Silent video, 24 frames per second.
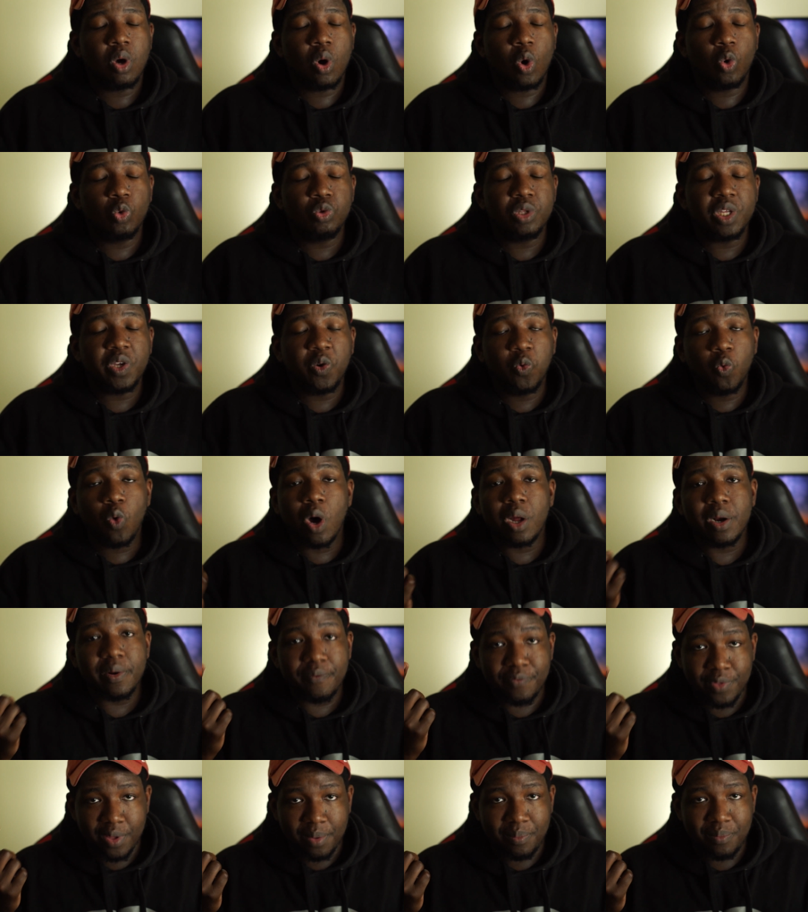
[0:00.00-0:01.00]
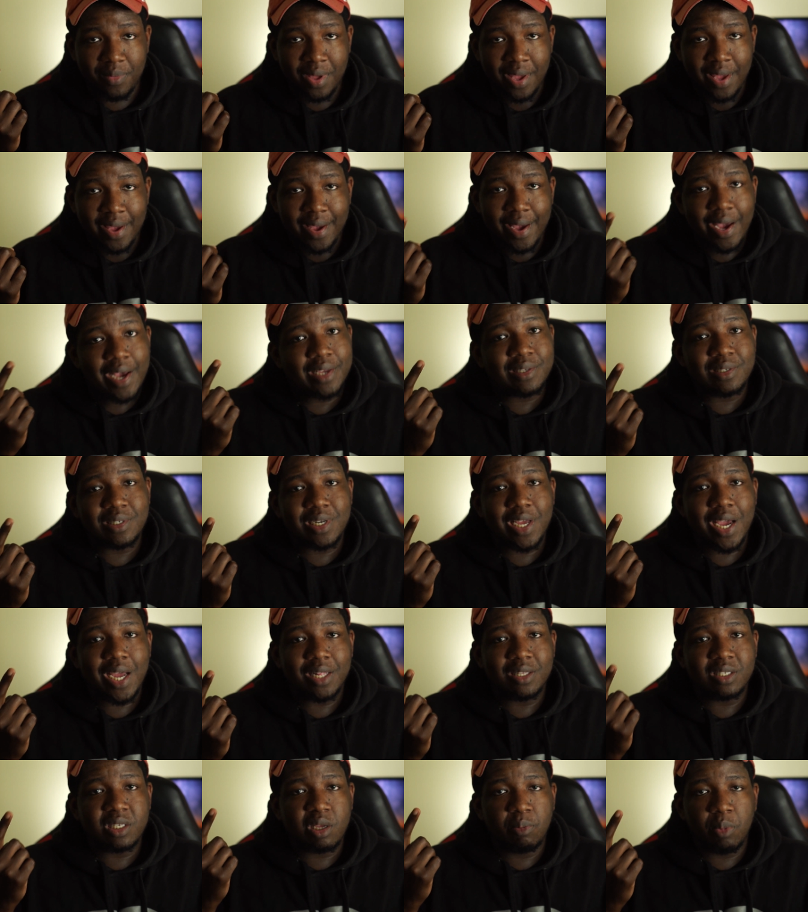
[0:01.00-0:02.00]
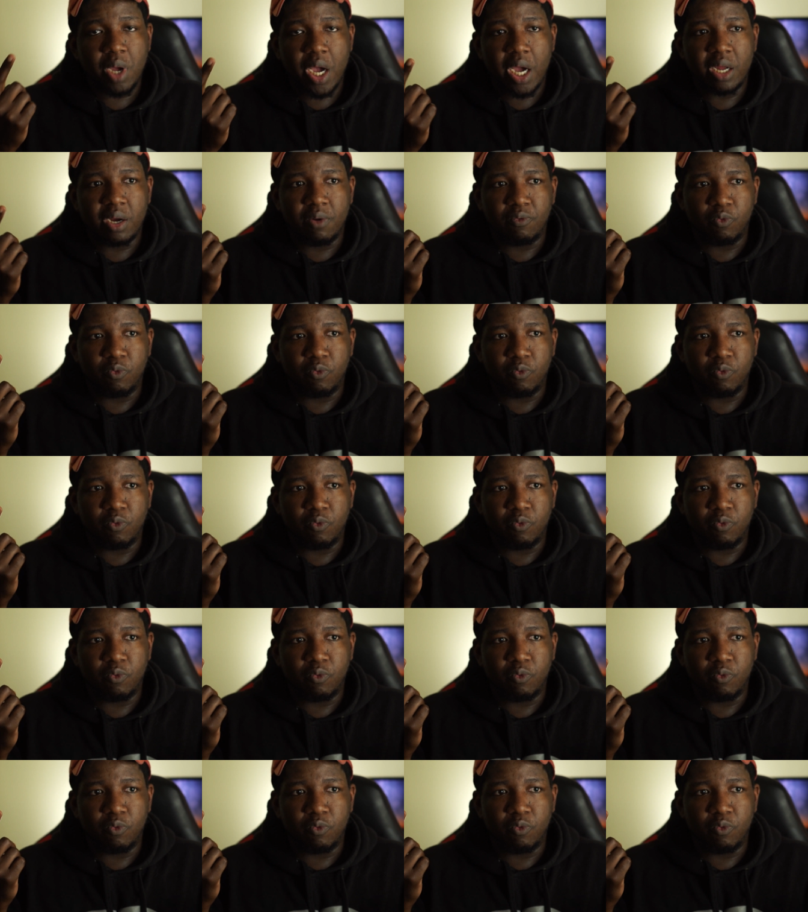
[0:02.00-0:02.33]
only one of them hasn't had some kind